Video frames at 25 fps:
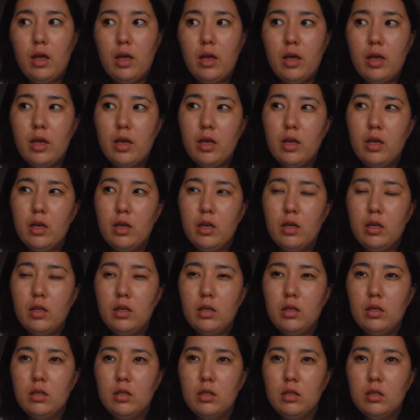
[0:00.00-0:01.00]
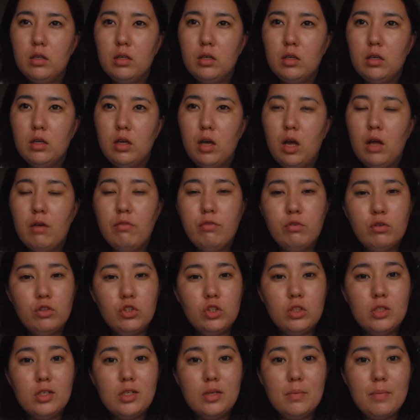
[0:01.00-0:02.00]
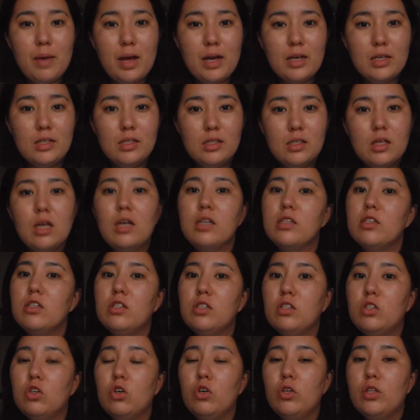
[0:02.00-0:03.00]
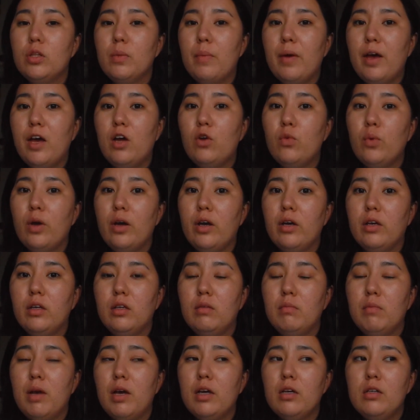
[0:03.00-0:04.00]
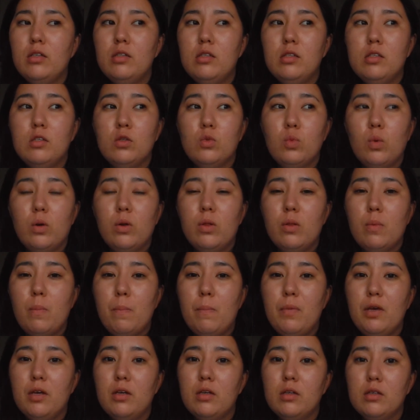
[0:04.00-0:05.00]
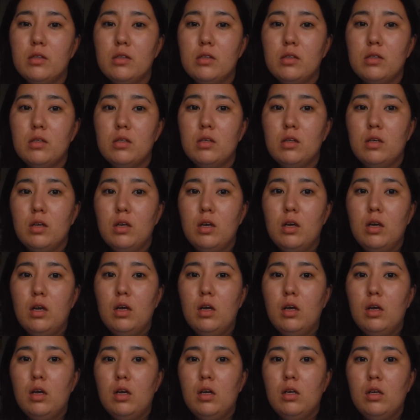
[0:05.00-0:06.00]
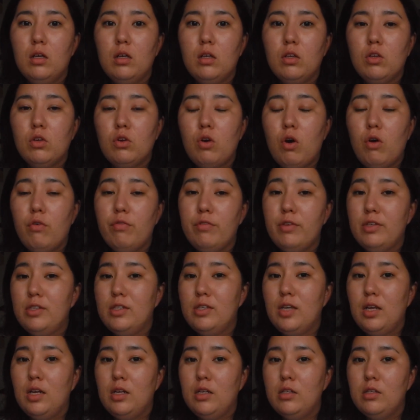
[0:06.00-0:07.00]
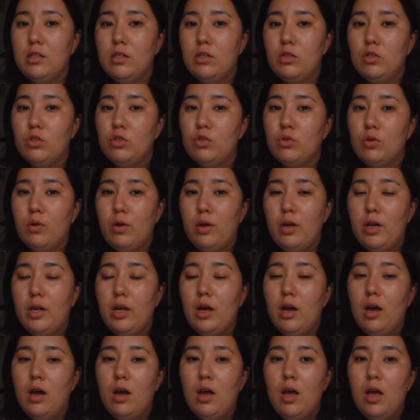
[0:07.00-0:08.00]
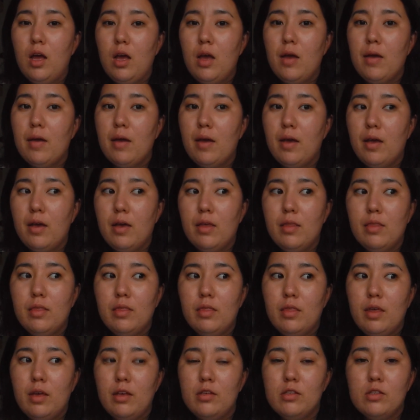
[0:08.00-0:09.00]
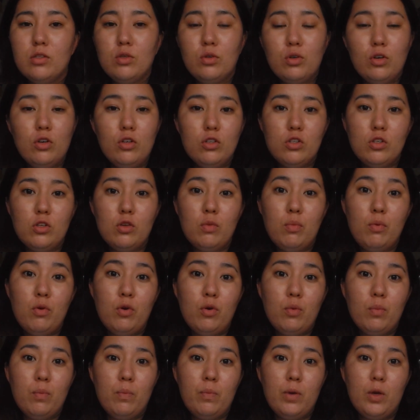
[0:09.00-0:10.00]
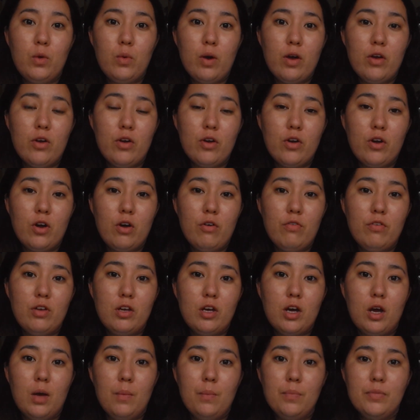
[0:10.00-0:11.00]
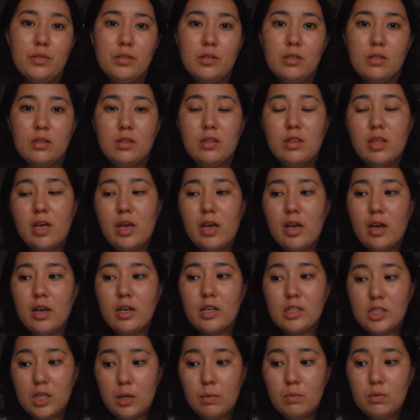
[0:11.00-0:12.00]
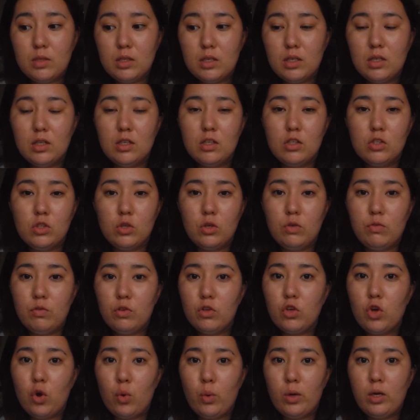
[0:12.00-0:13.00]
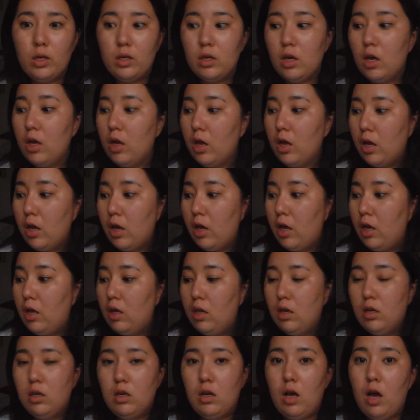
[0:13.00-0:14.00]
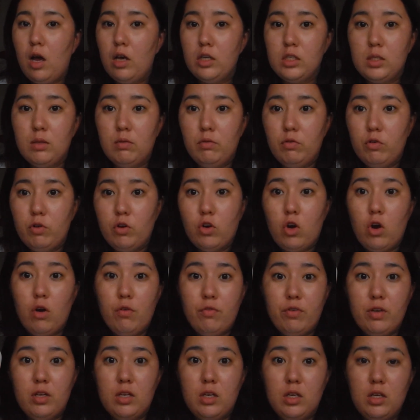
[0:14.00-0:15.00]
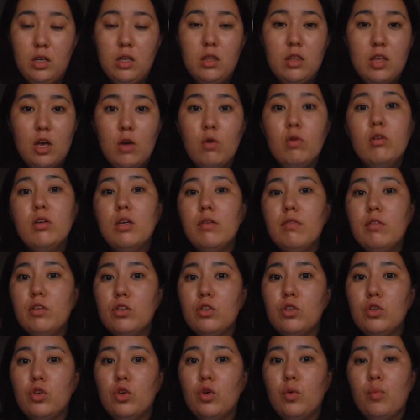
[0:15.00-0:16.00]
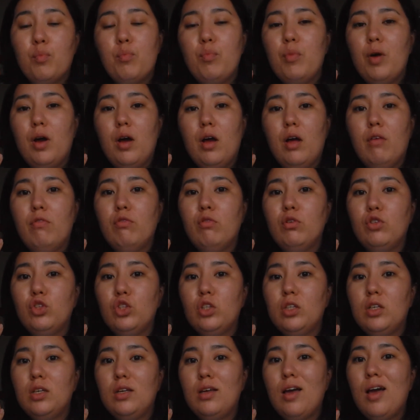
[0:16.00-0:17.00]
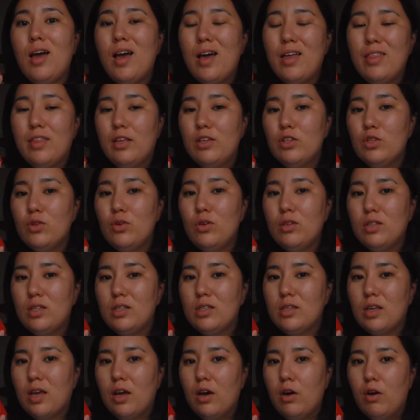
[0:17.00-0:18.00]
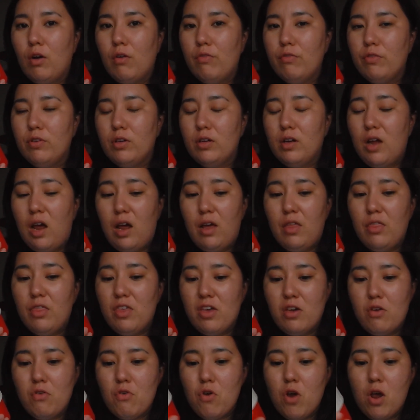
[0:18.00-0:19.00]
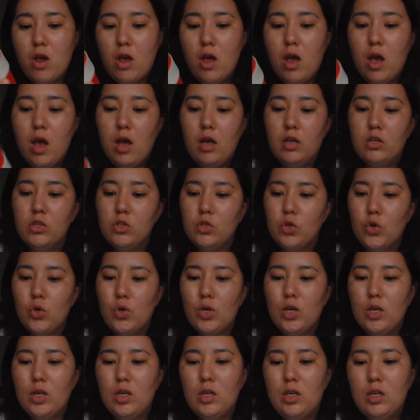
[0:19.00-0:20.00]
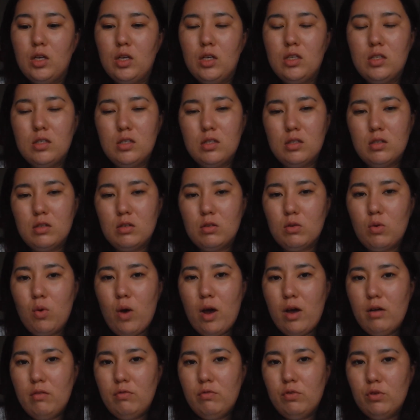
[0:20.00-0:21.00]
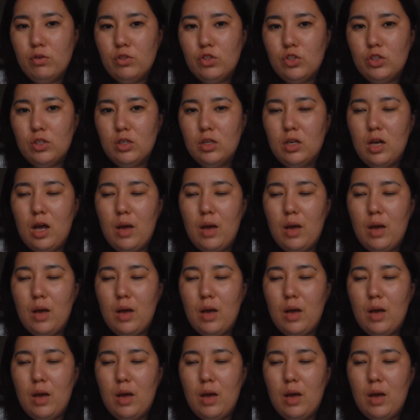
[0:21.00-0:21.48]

And unfortunately, Macca's hasn't joined the bandwagon. Macca's is one of the biggest coffee sellers in Australia, and they still don't support BYO coffee cups. They accept it. So if you go in and ask them for a coffee in here, they will give it to you, but unfortunately there's no discount offered there, so it's quite unfortunate.